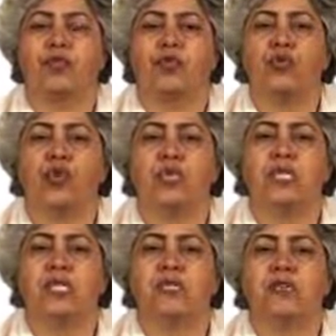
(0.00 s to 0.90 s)

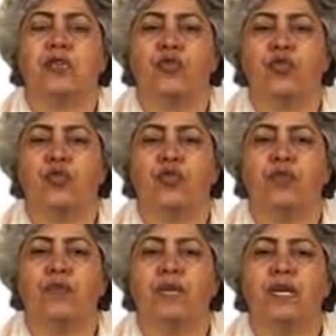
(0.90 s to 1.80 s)
ruled
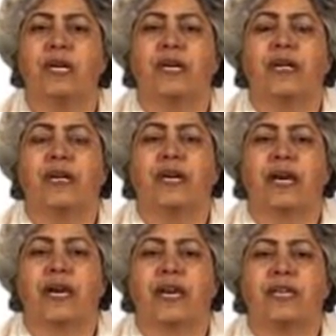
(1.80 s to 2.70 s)
Rome,
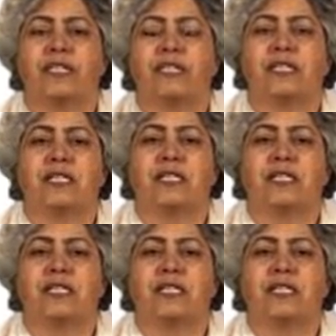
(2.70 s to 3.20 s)
and